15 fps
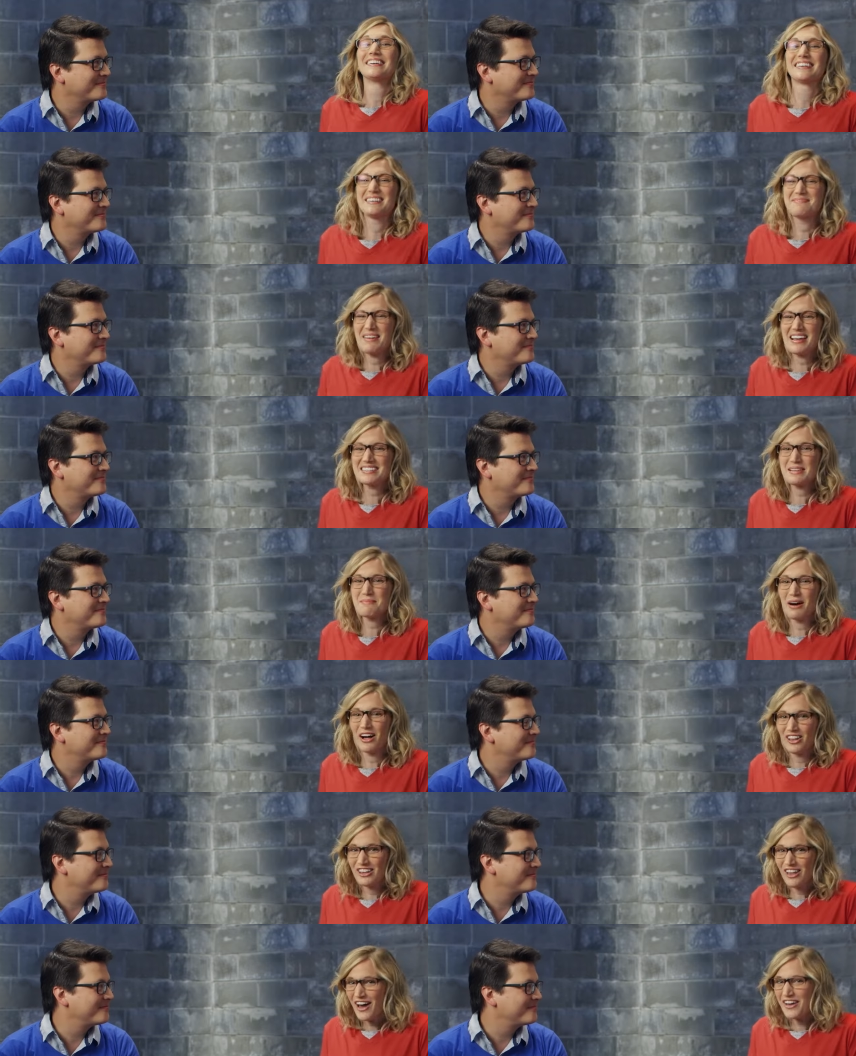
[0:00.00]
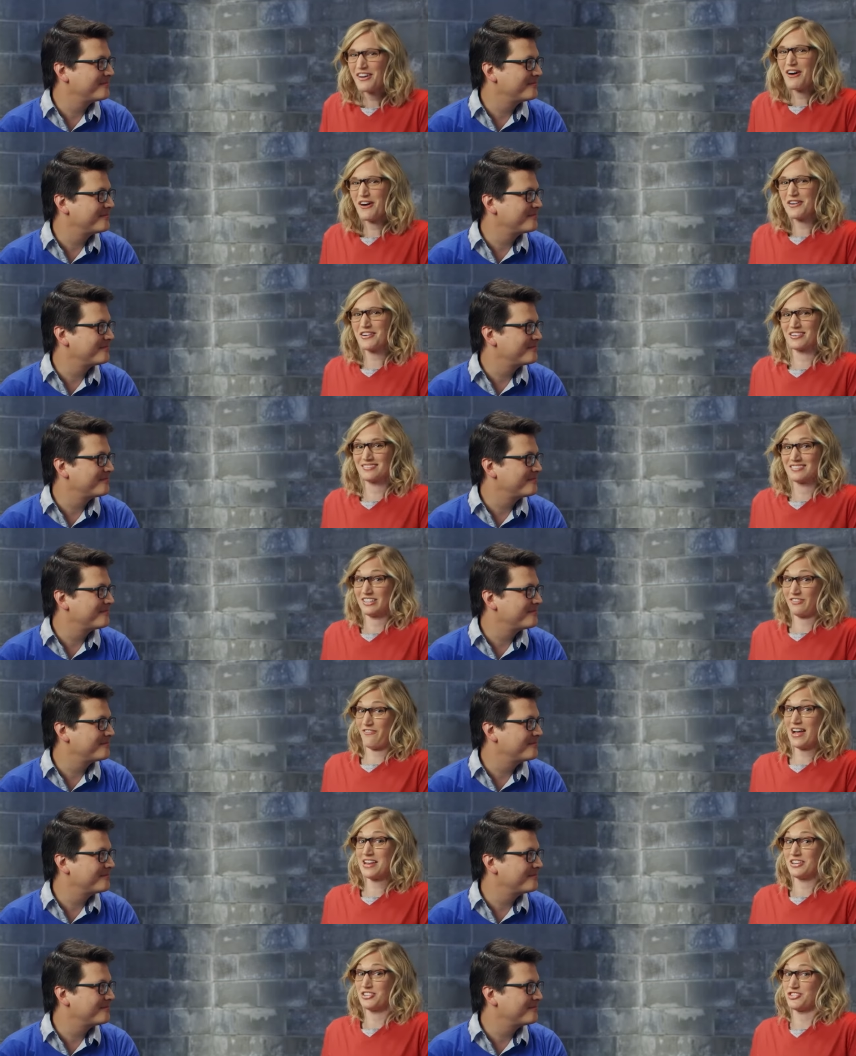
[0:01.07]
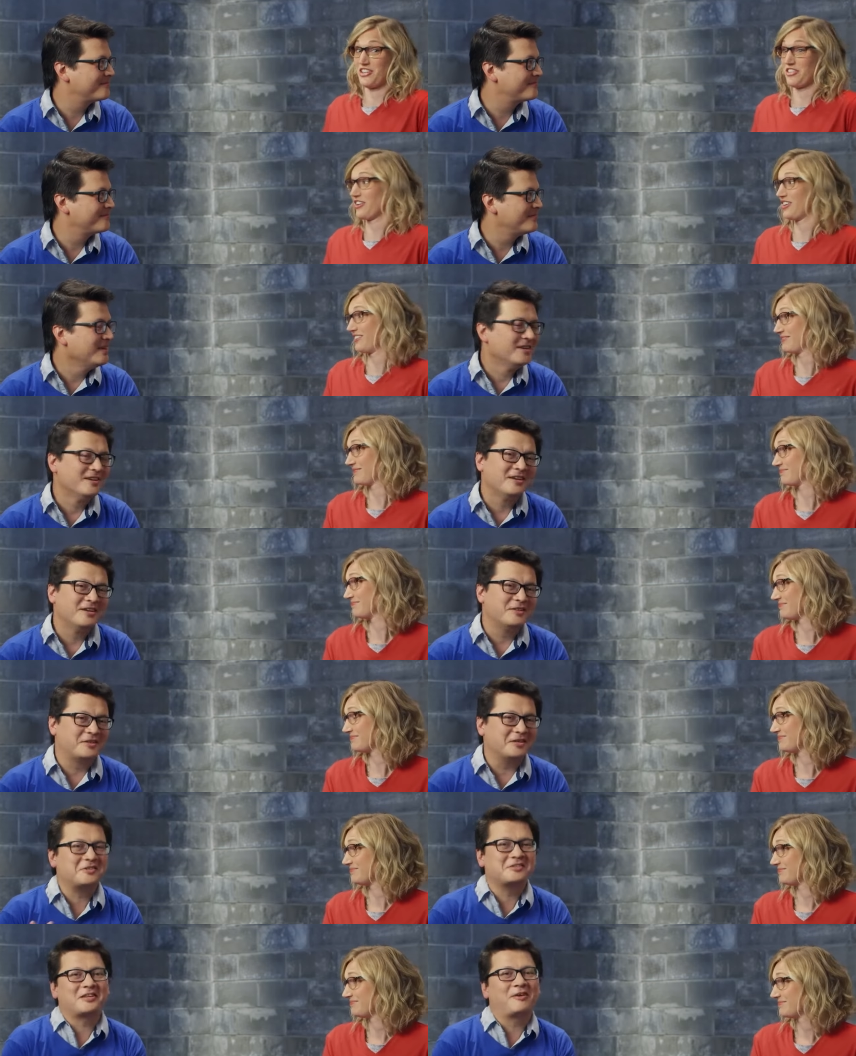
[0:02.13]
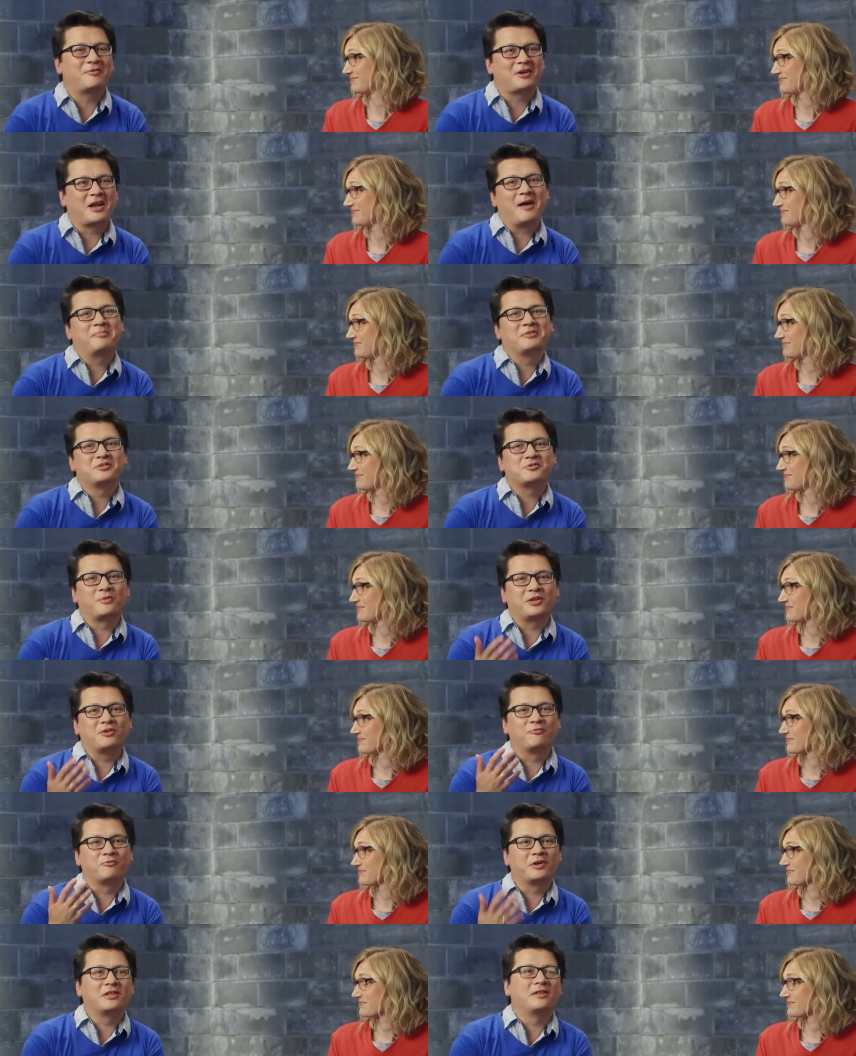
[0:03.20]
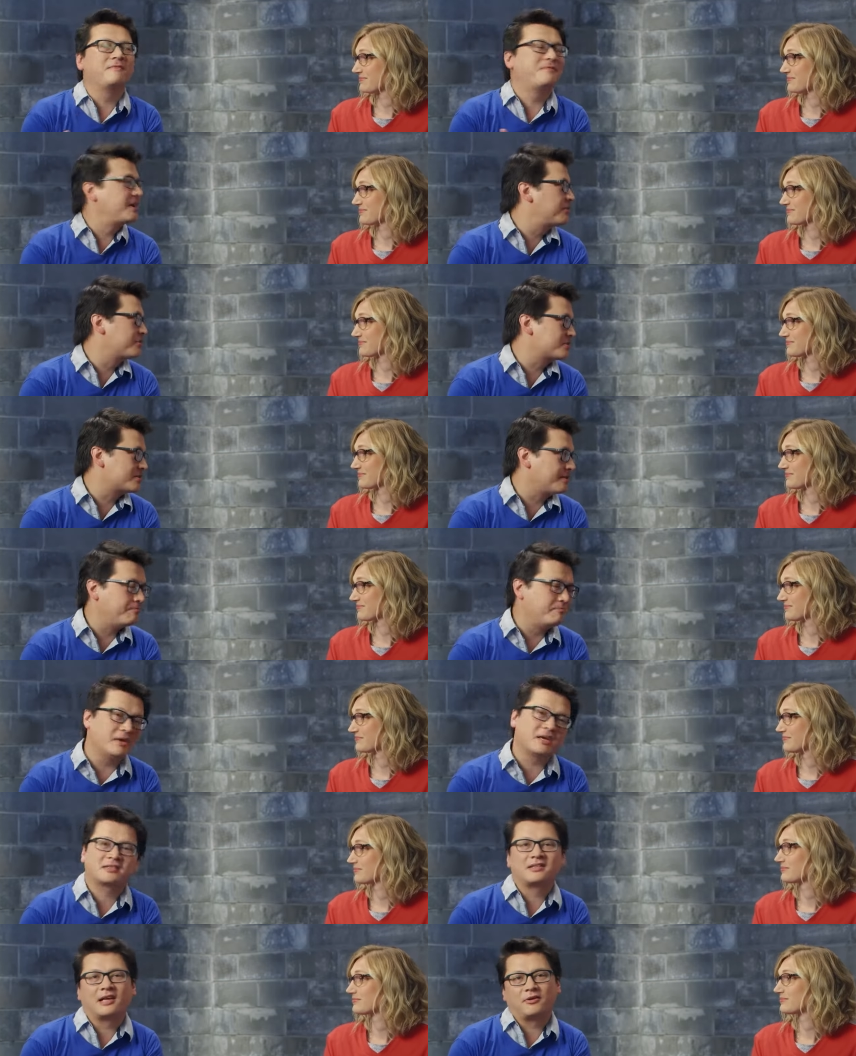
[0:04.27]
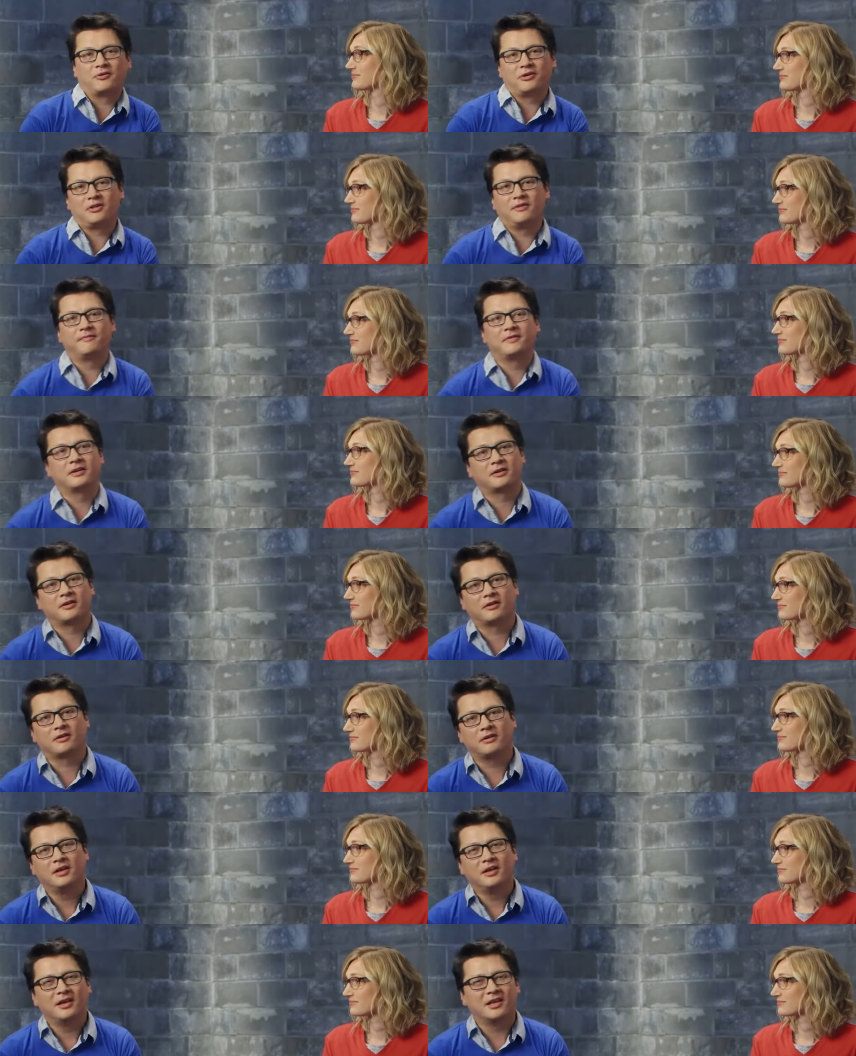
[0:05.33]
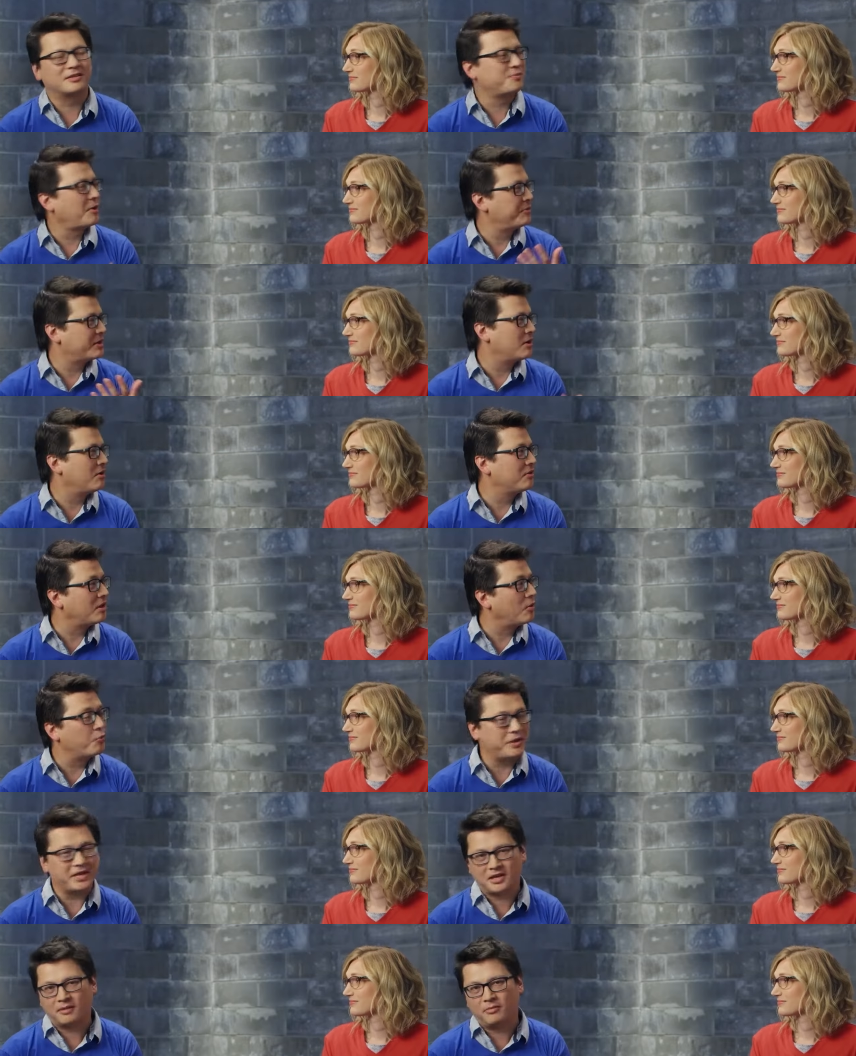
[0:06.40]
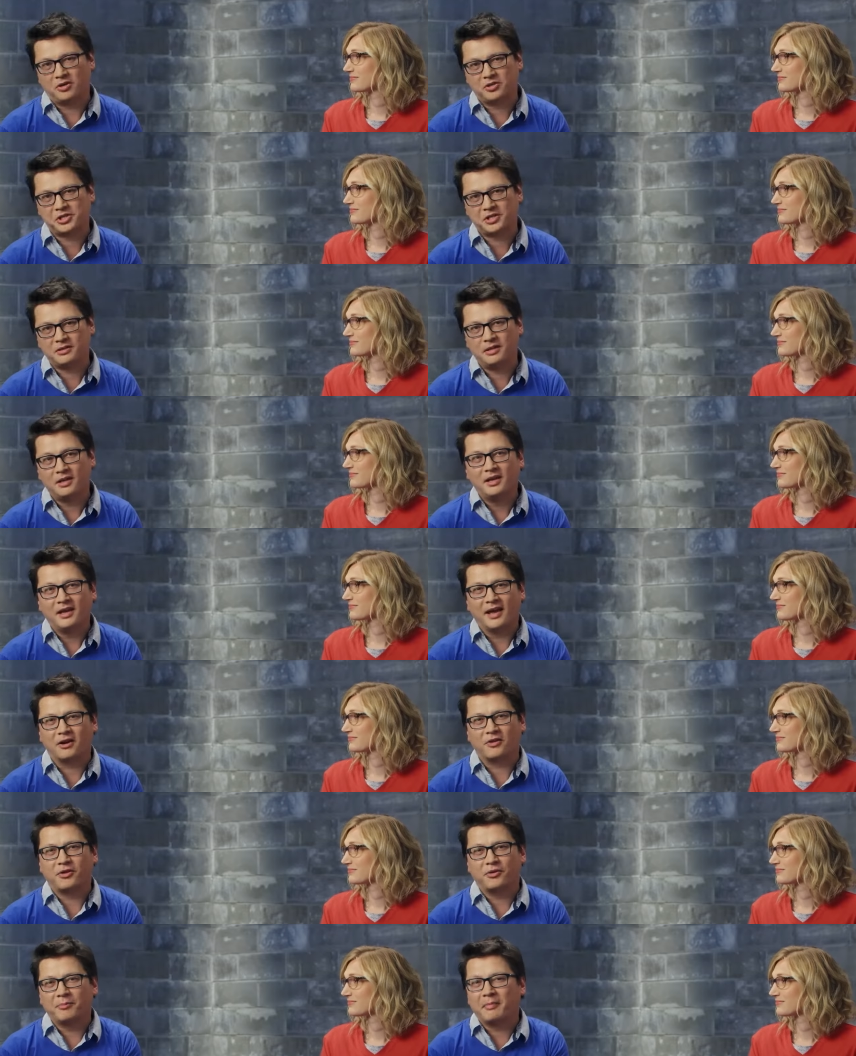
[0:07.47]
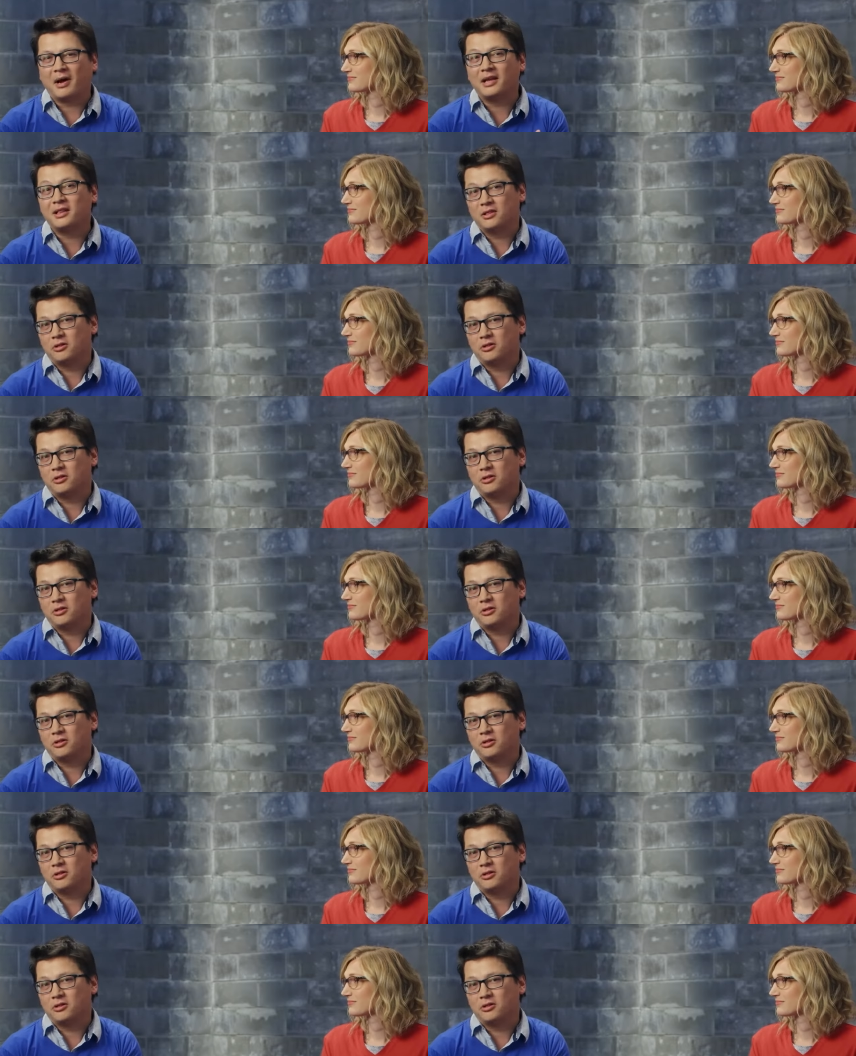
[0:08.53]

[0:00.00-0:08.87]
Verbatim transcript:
Speaker 1: It makes them a lot harder to find each other.
Speaker 2: This is like what happens when you really vigorously mix that oil and vinegar. It's what we call a weak emulsion, and although it might